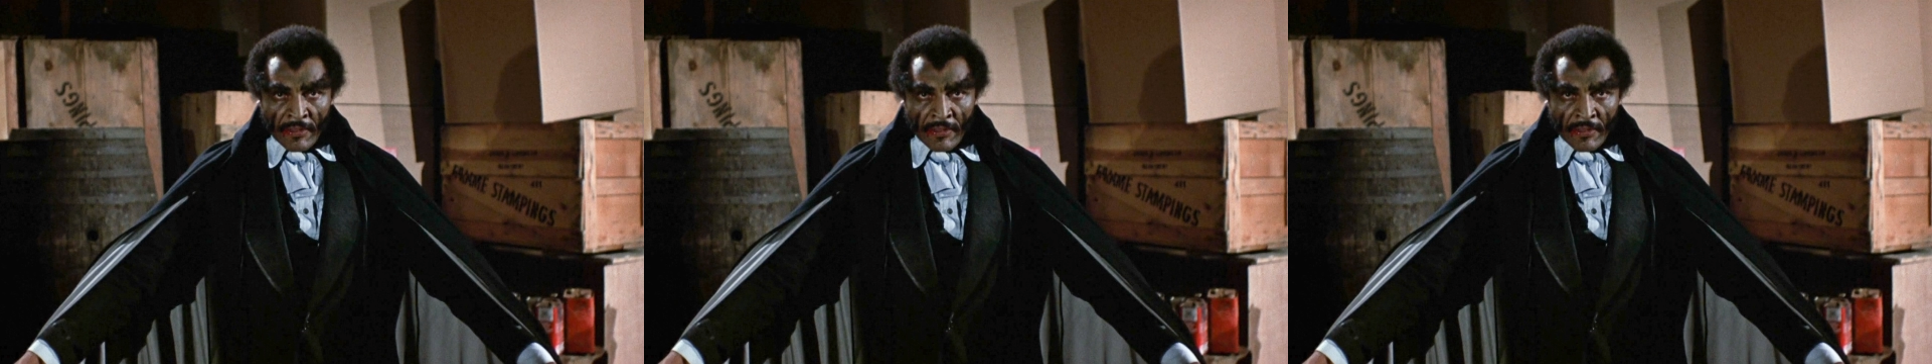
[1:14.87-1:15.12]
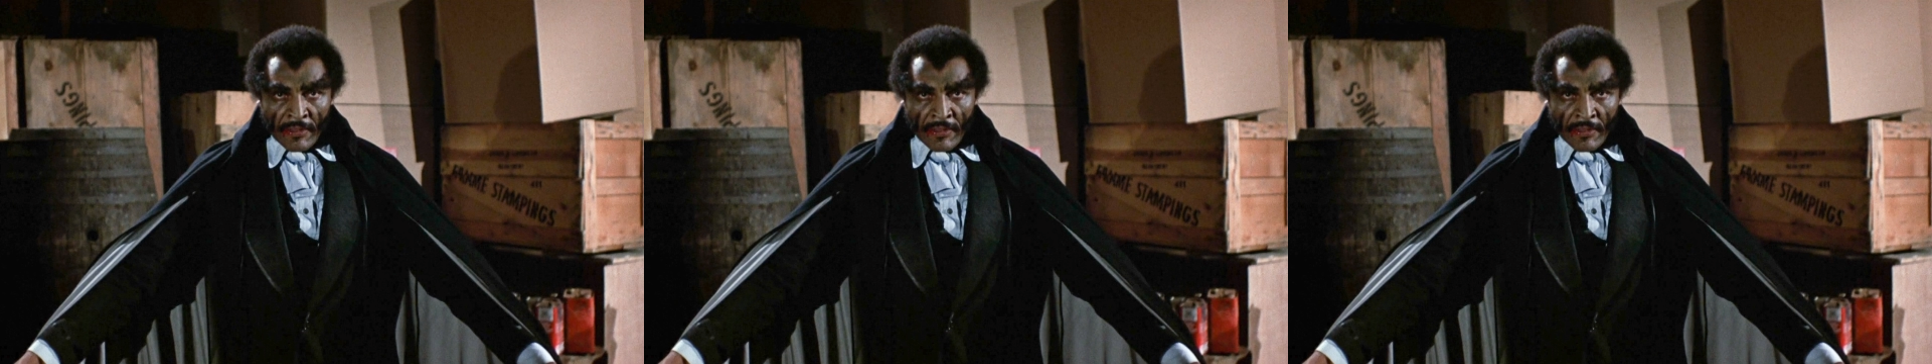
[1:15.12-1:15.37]

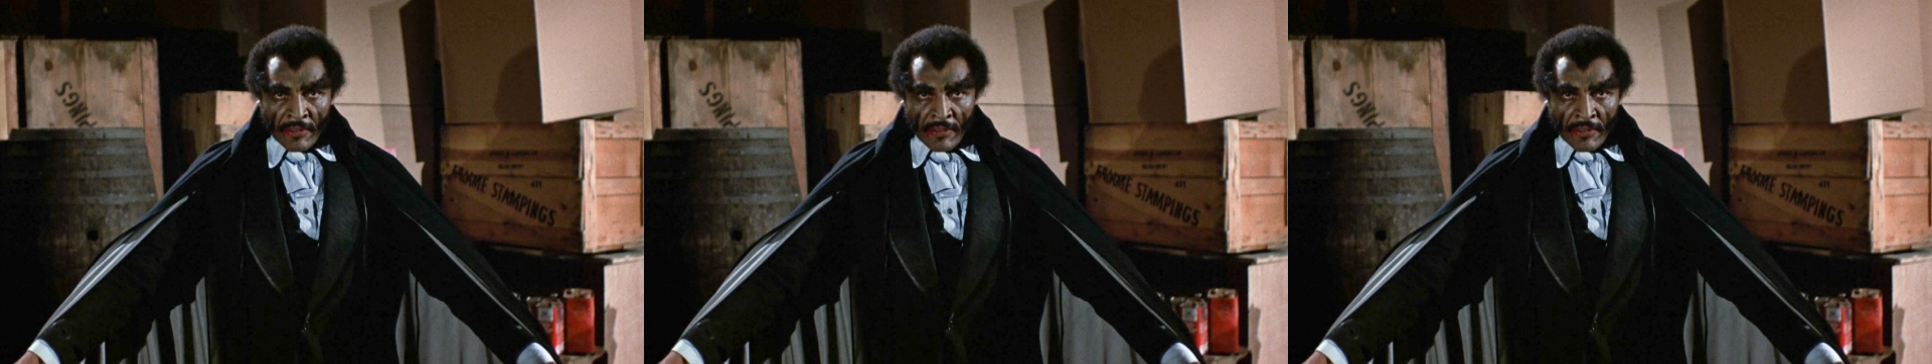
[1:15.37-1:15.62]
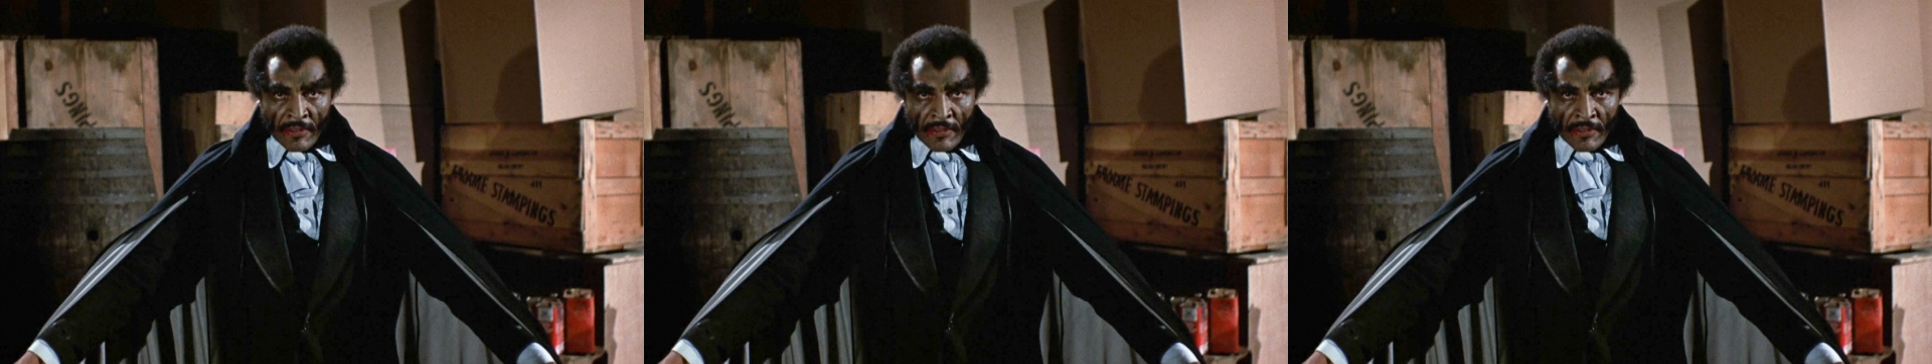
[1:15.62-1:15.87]
choose it as
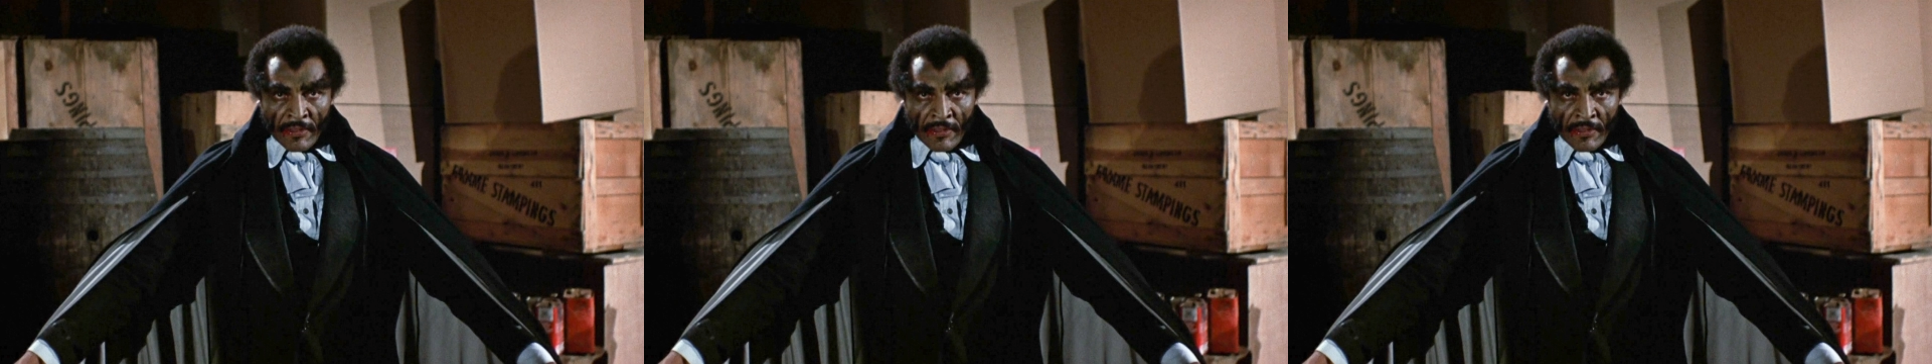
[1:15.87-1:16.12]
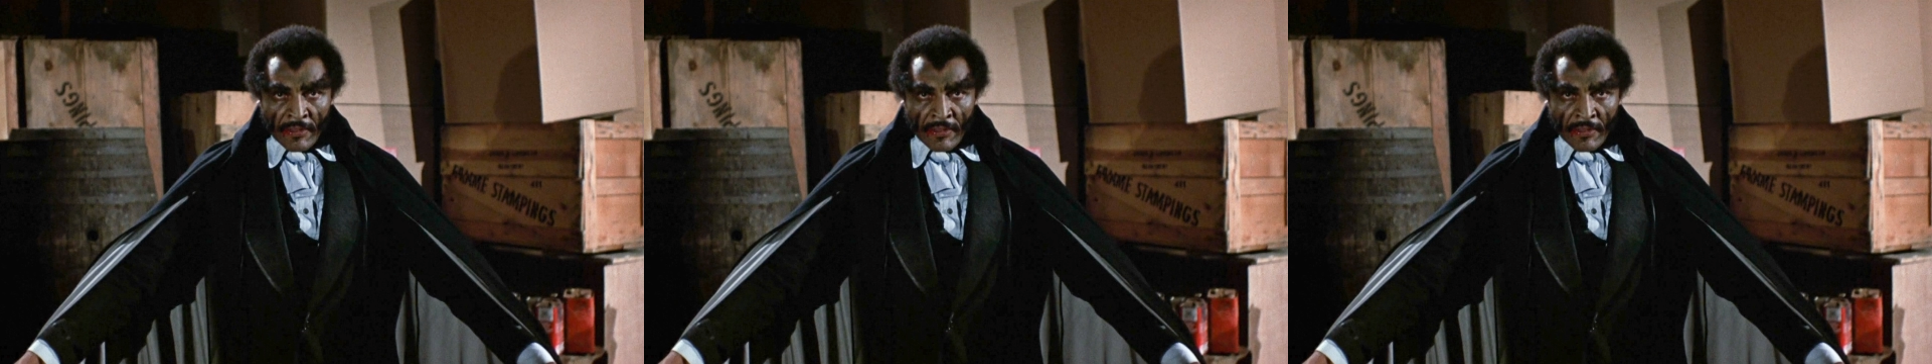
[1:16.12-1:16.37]
part of
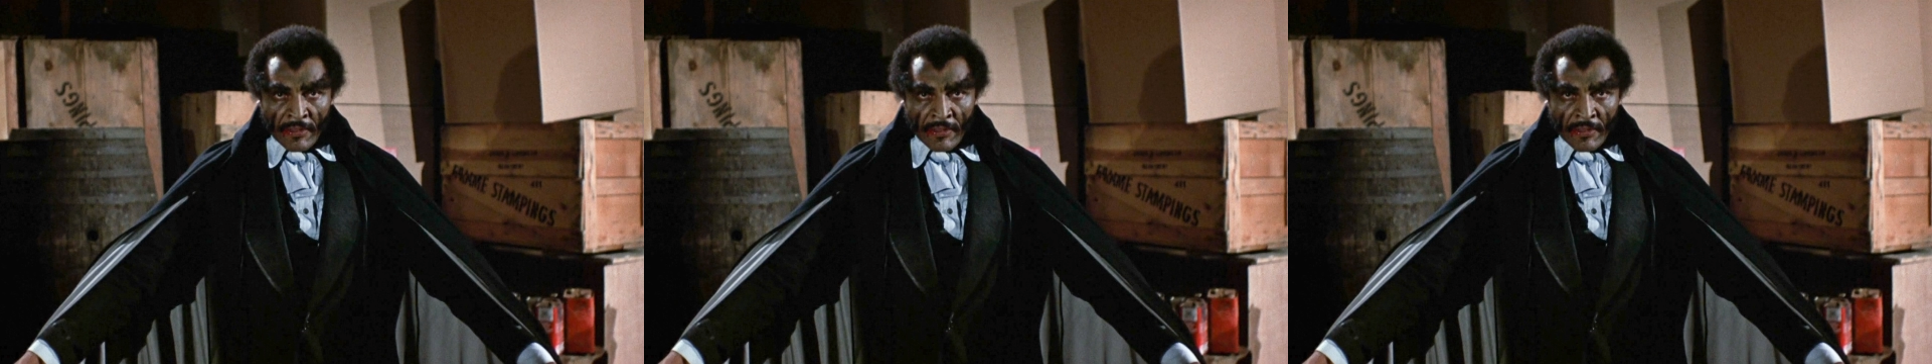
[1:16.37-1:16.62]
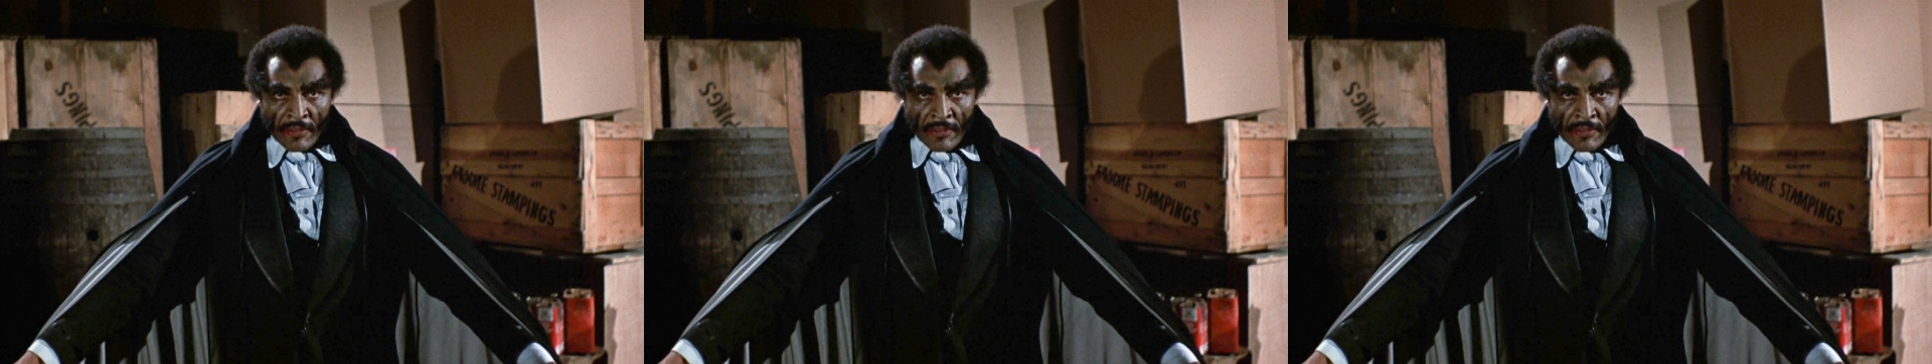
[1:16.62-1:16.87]
the
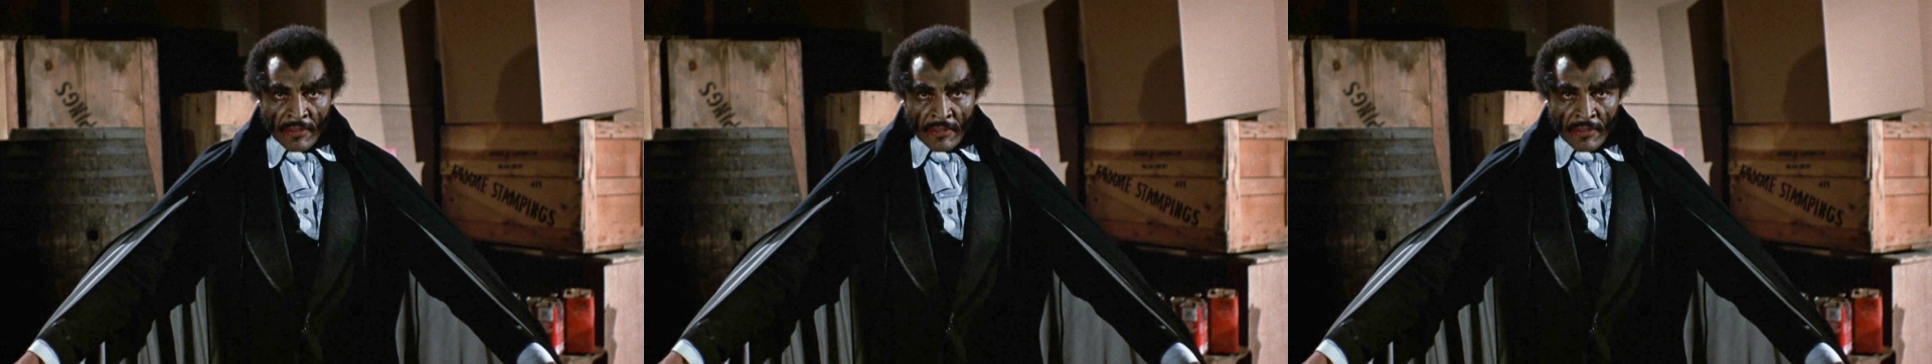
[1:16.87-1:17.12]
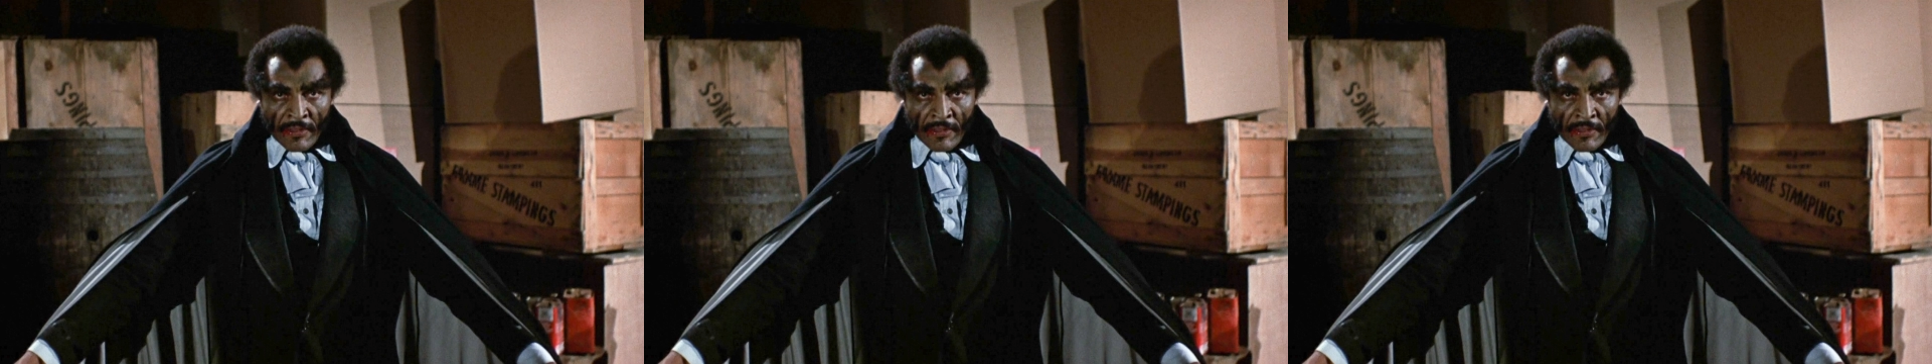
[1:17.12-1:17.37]

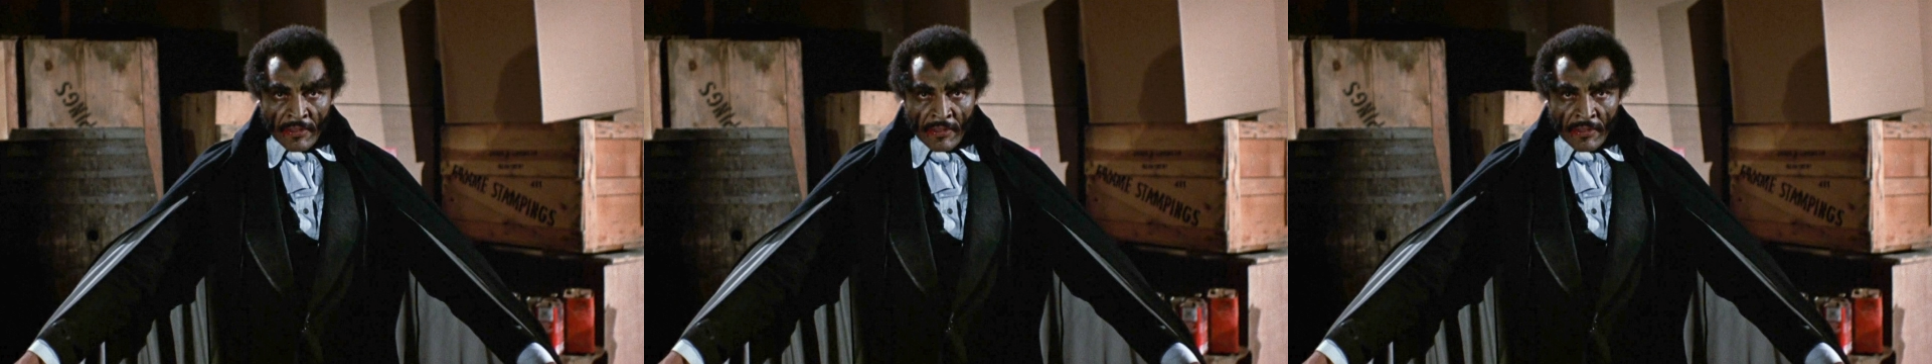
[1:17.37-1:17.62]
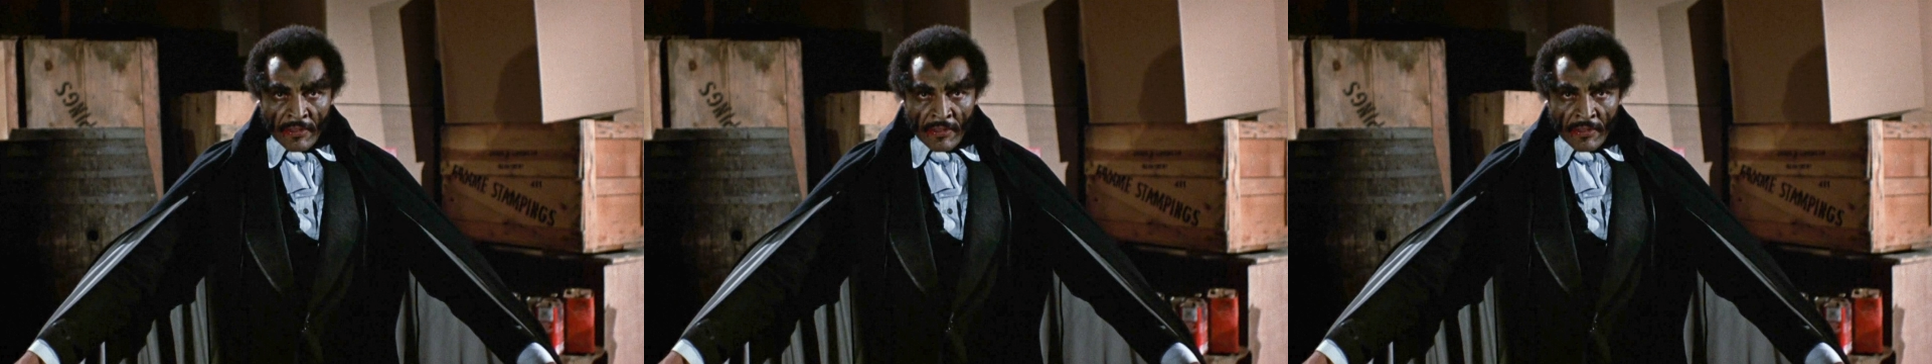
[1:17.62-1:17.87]
Vampire
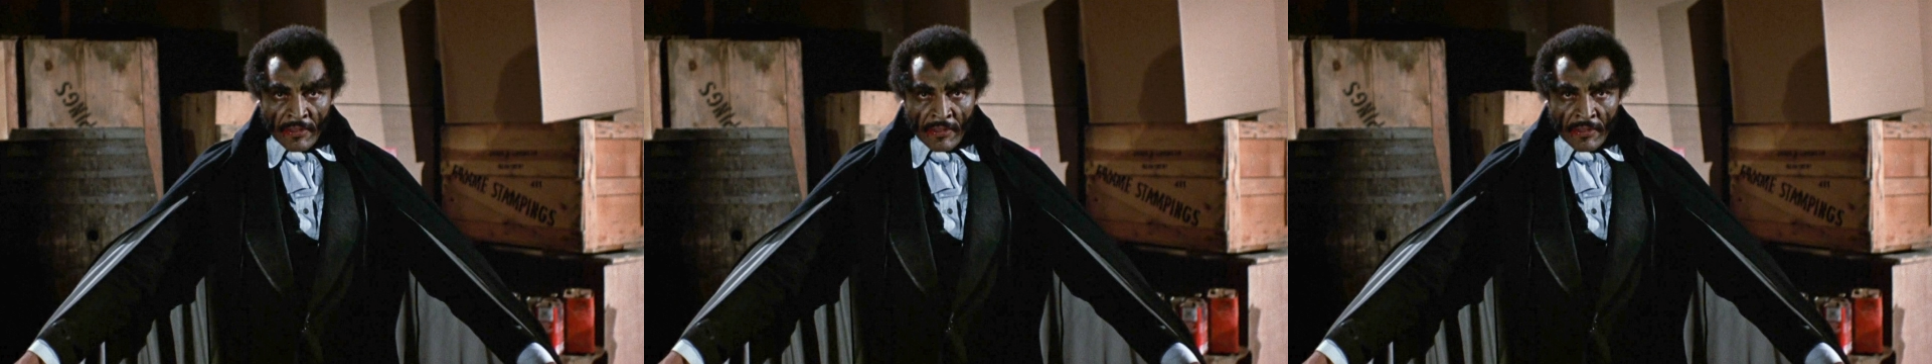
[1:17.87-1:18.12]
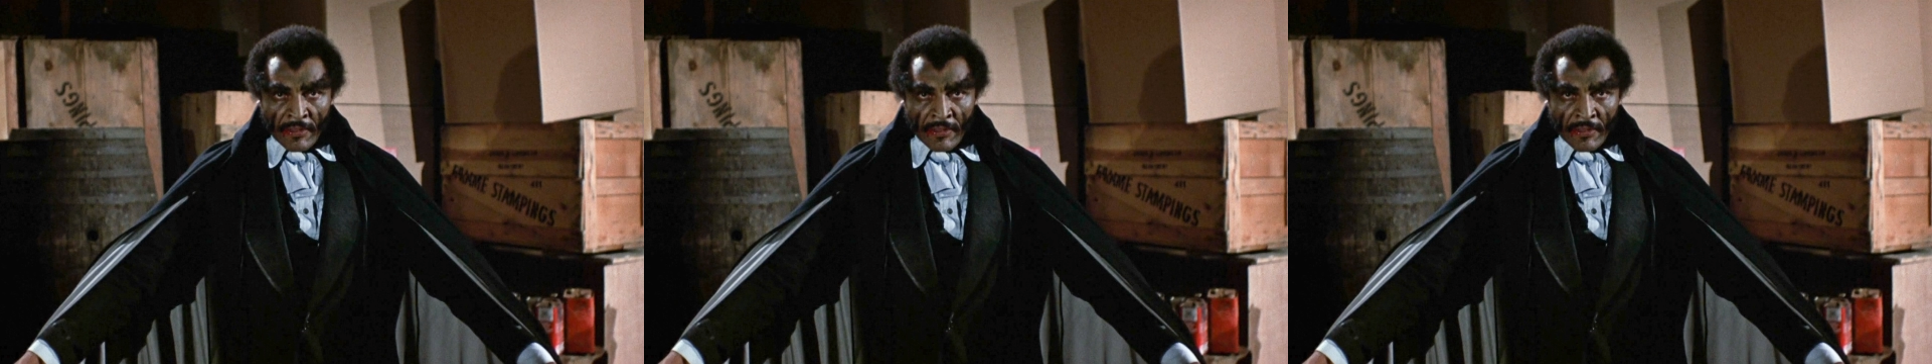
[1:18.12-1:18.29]
Projections films.